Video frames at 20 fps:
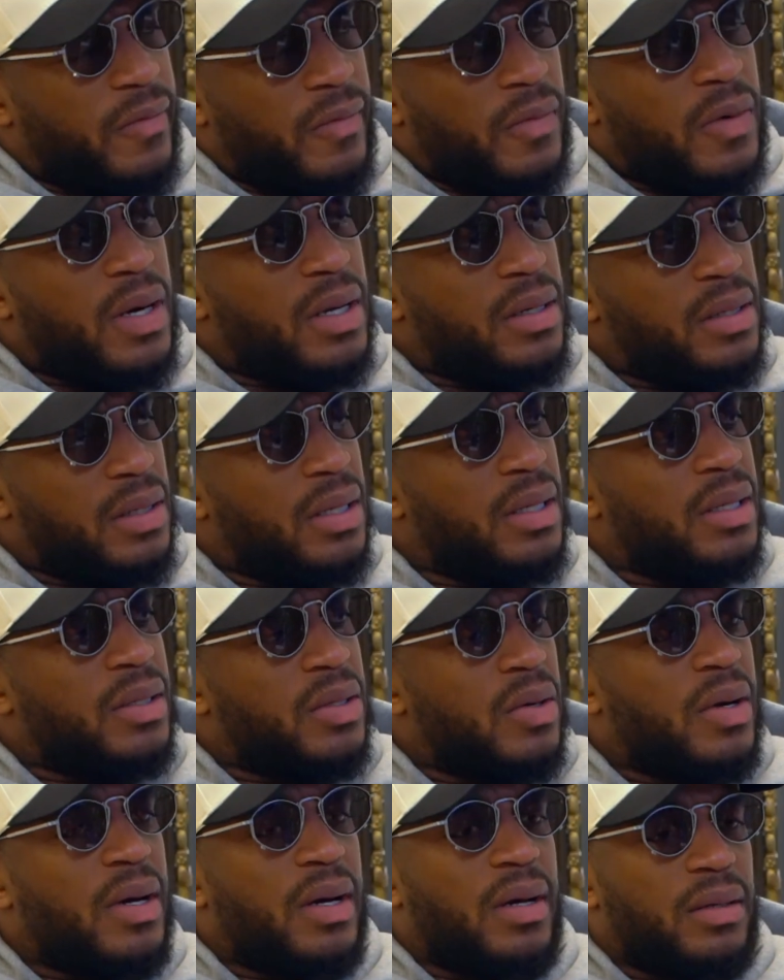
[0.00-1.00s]
were hitting. Right. Yeah, they
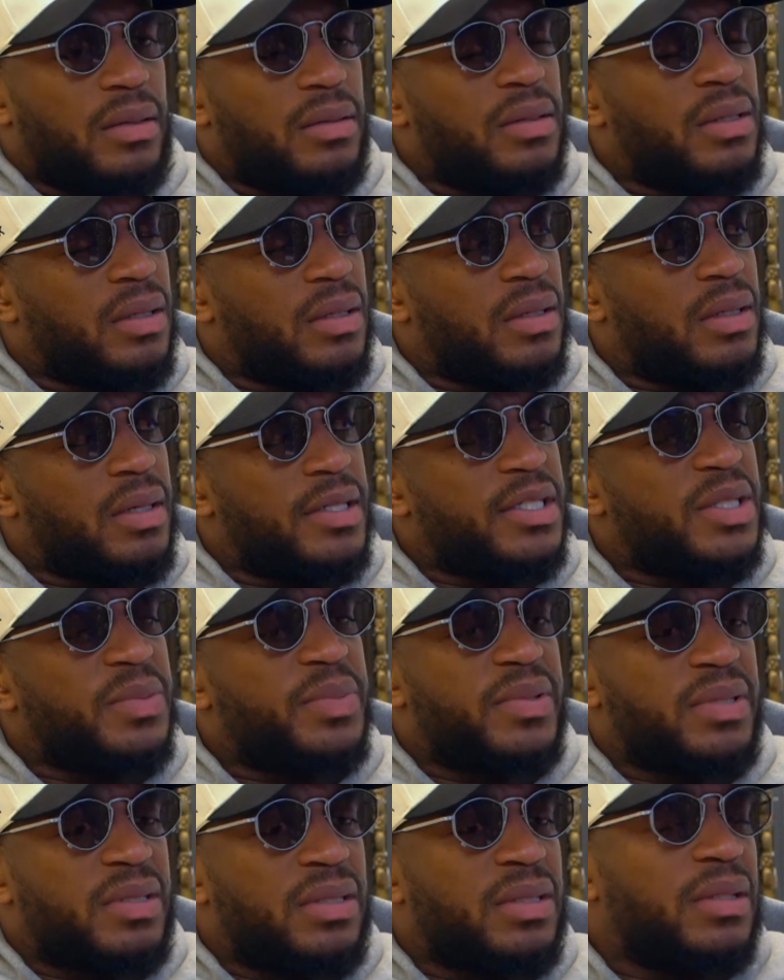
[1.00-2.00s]
could spear you with the top
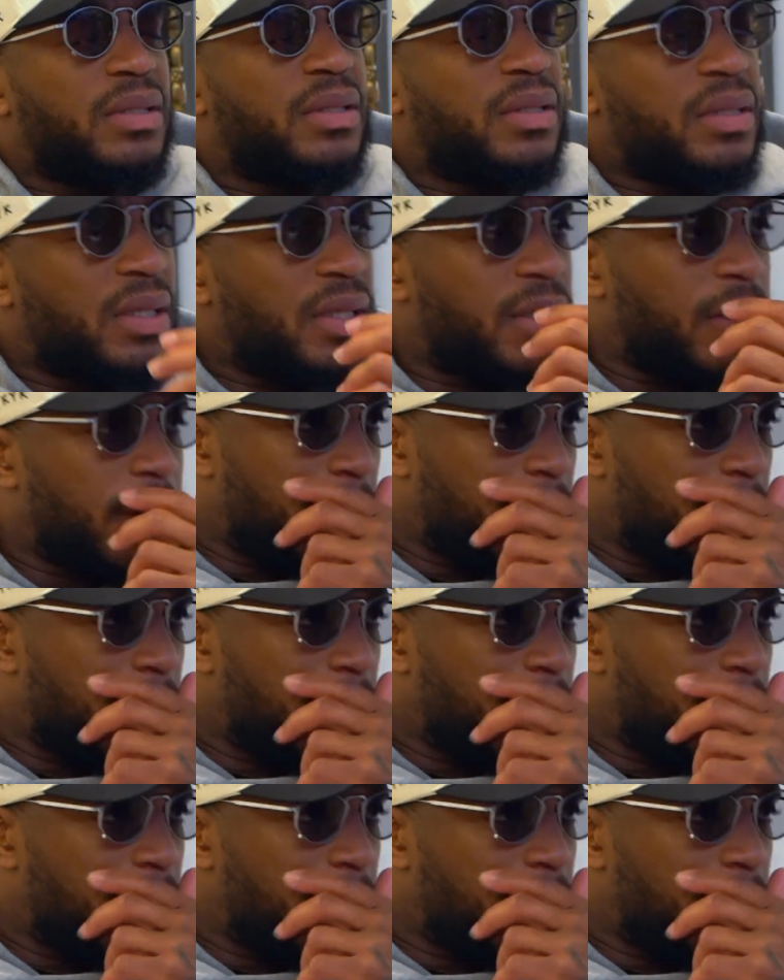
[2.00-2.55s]
of the helmet.